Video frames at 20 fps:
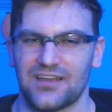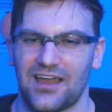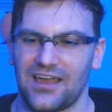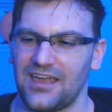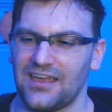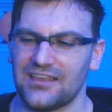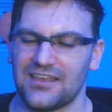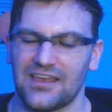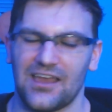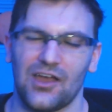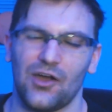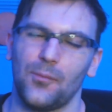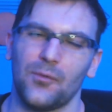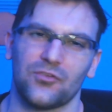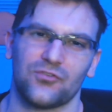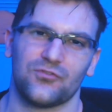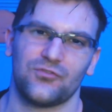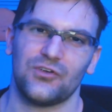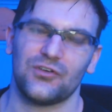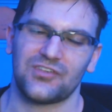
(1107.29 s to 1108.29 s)
It
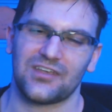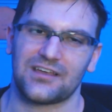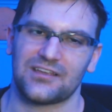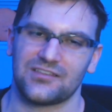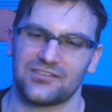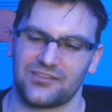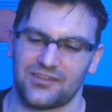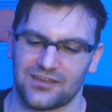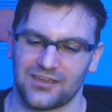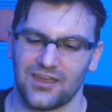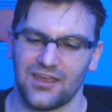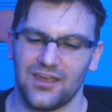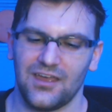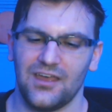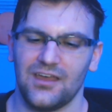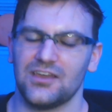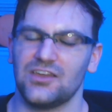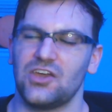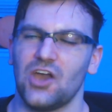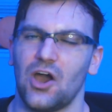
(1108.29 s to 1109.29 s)
almost feels like it's like
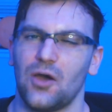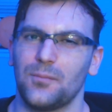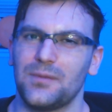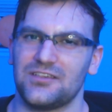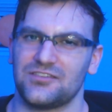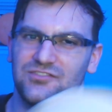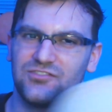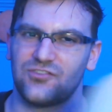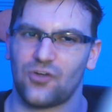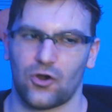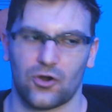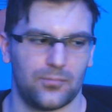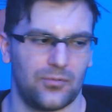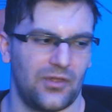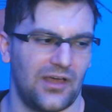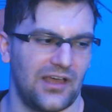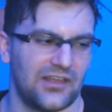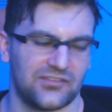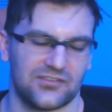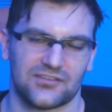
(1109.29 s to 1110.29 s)
gummy star
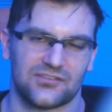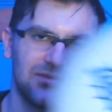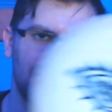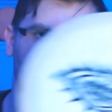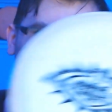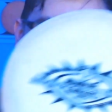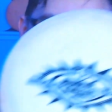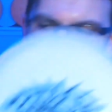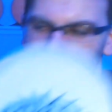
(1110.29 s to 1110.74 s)
plastic to me.